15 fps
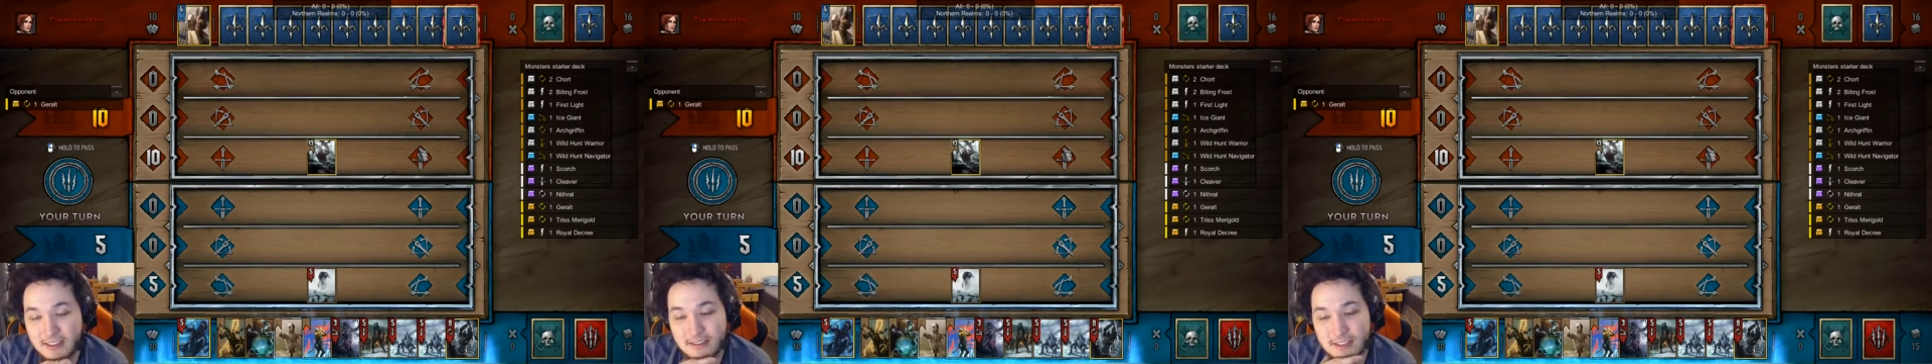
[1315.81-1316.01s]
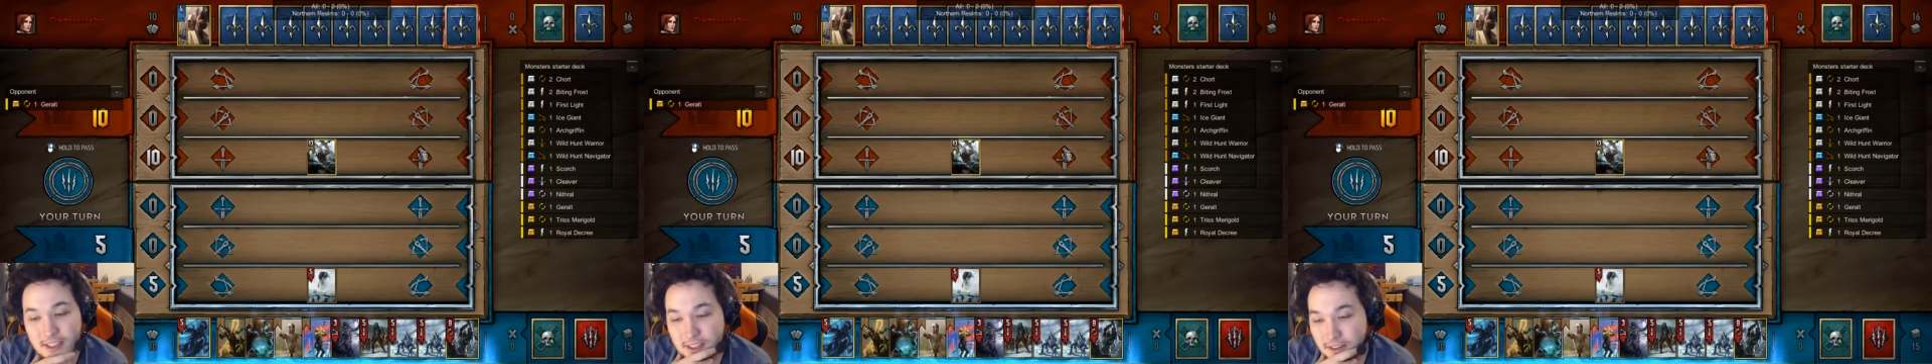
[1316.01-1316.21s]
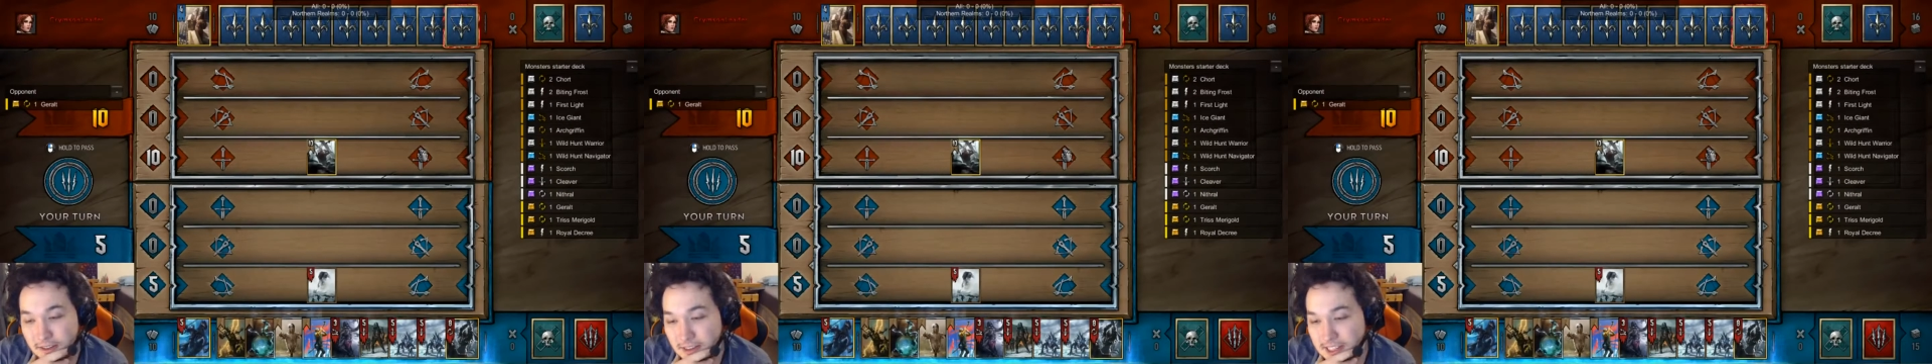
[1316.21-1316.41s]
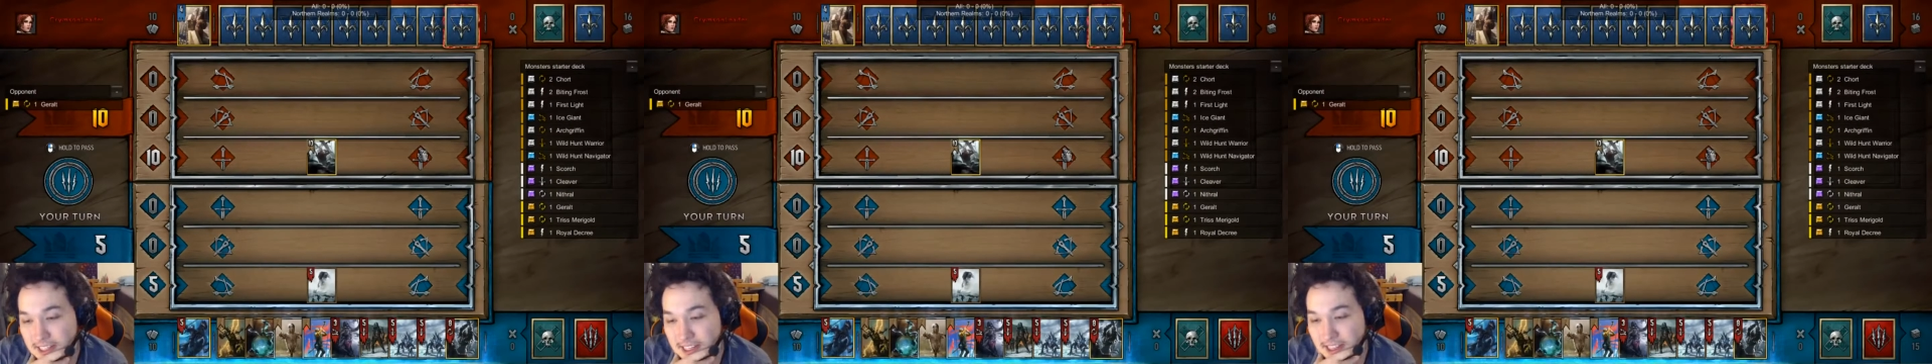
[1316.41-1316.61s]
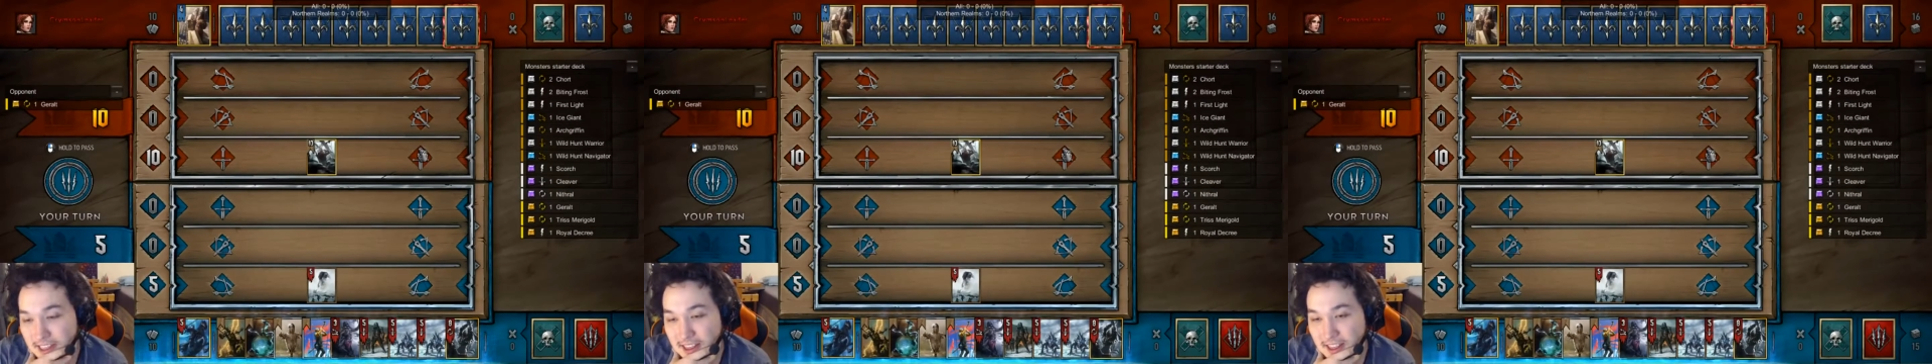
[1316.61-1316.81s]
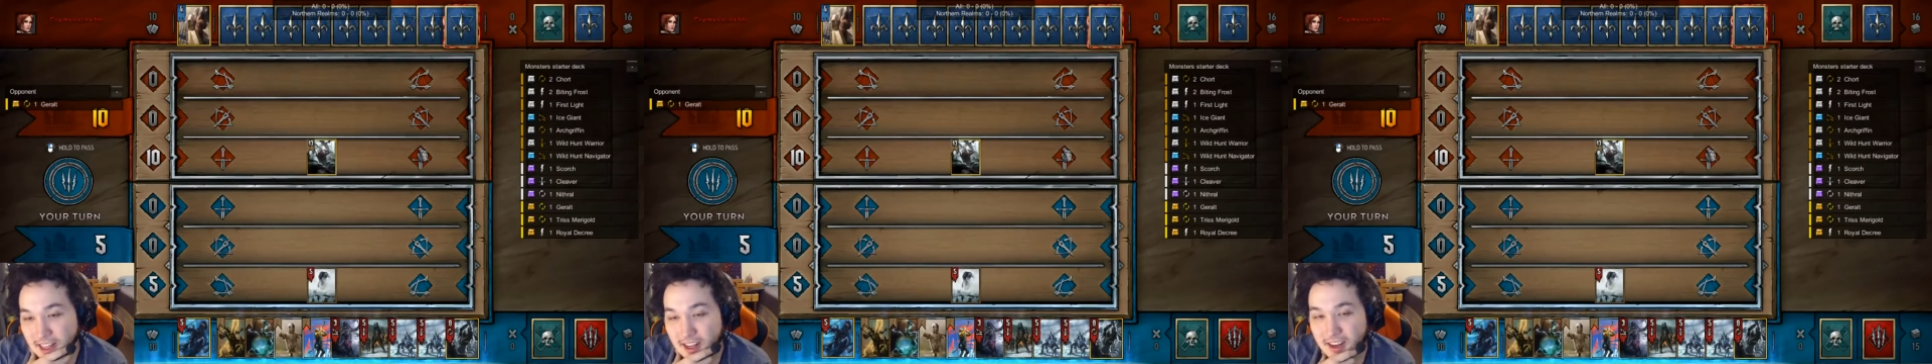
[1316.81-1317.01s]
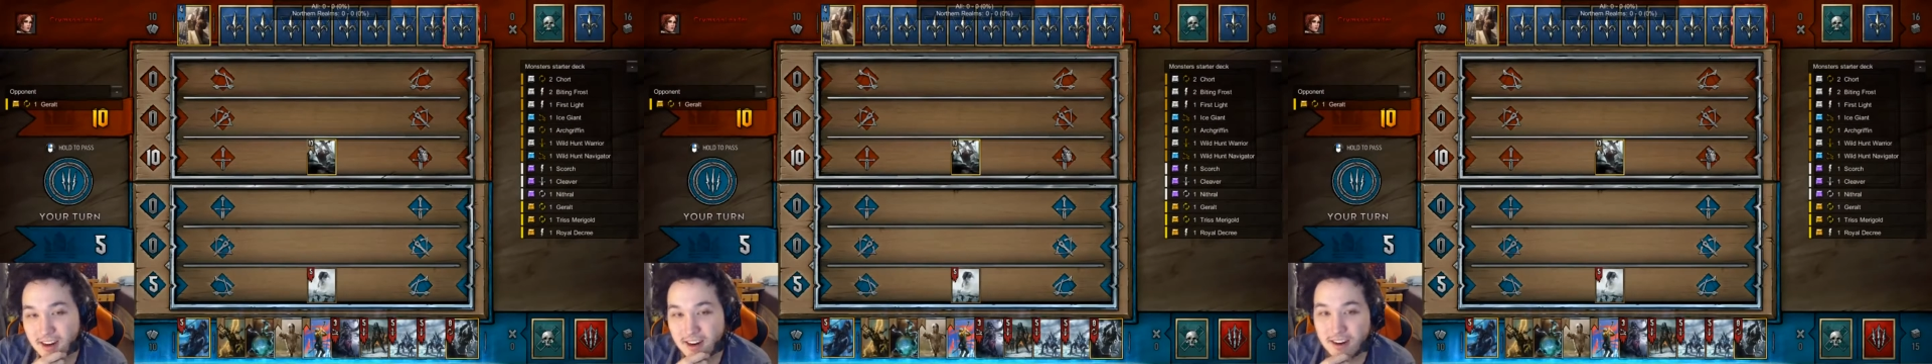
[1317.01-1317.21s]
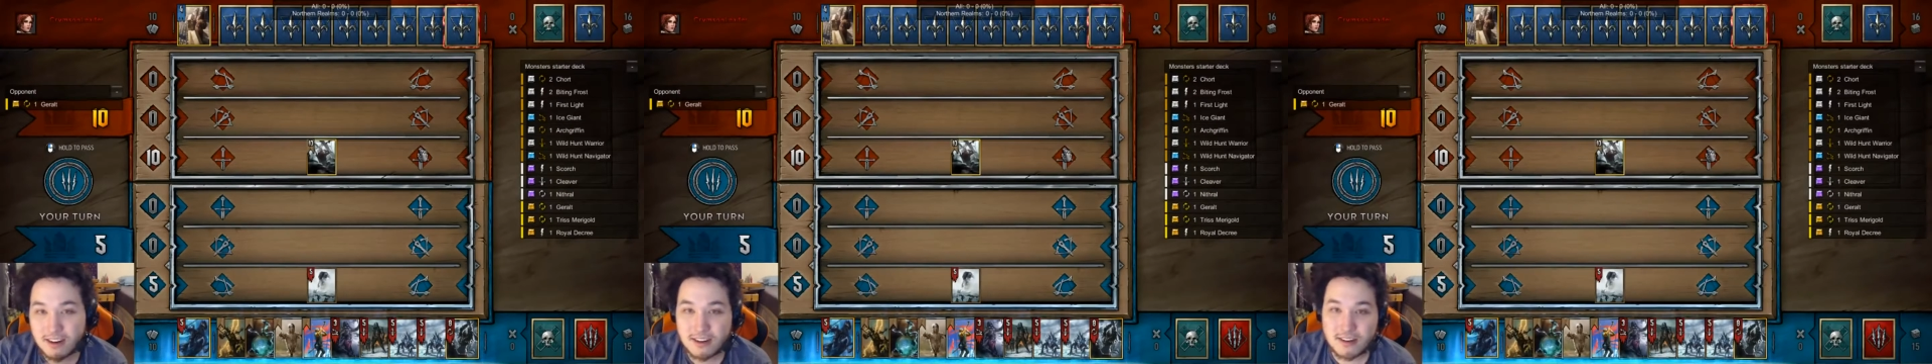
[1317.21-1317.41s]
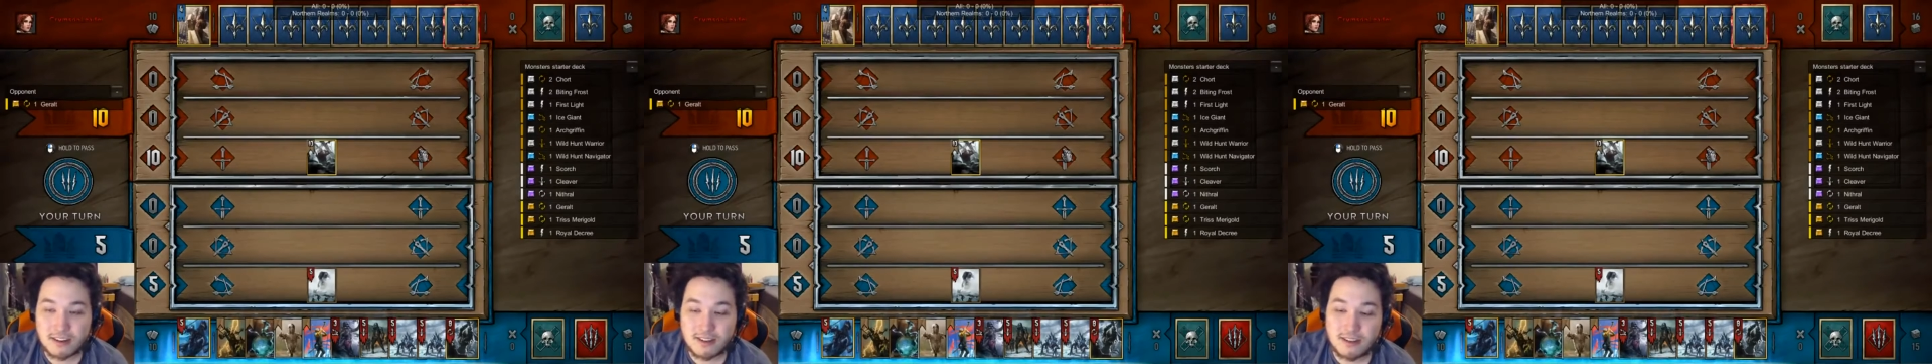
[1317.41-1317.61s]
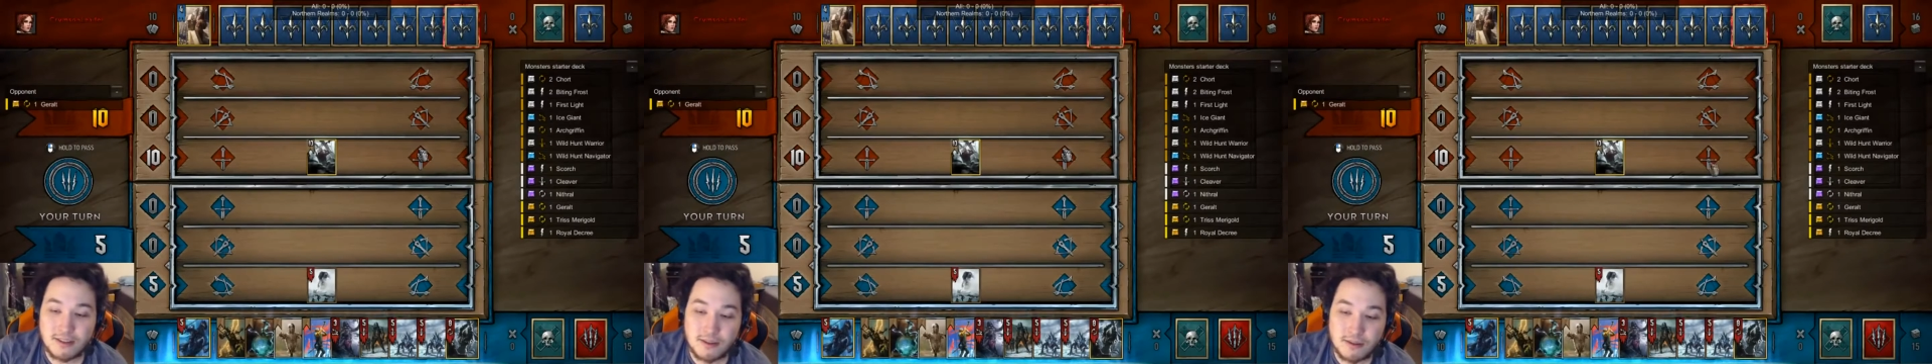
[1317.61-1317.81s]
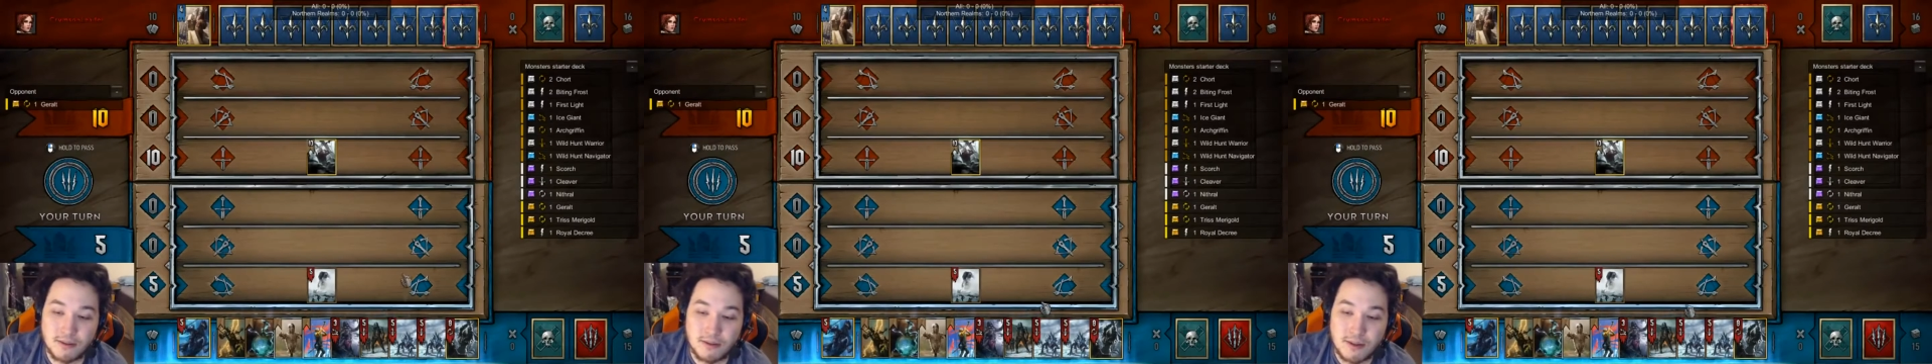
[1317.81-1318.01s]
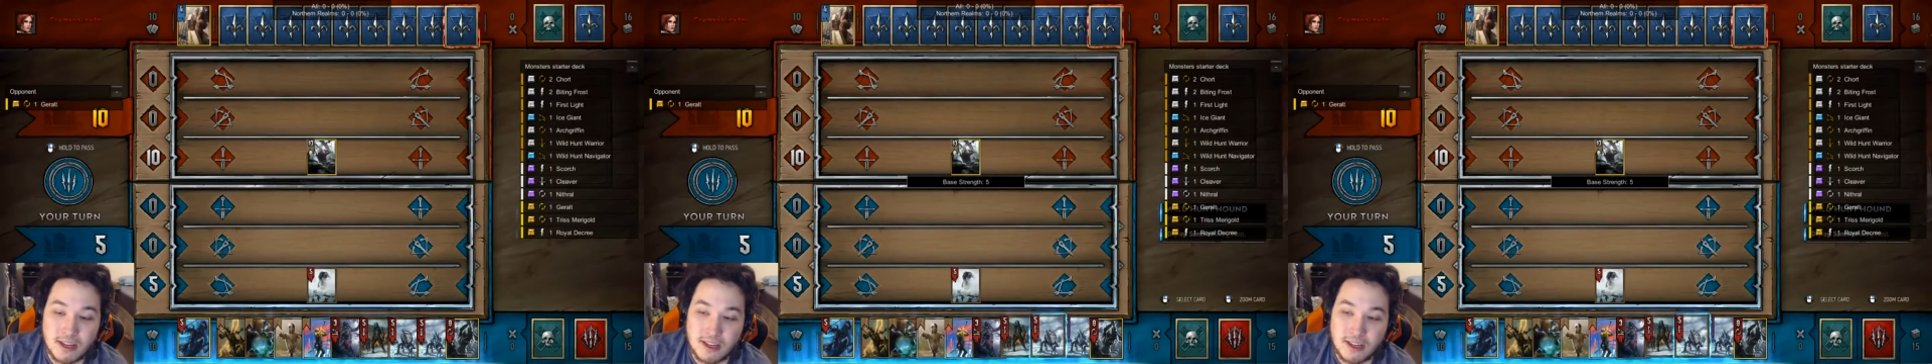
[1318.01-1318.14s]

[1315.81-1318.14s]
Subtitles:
so it's a lot harder to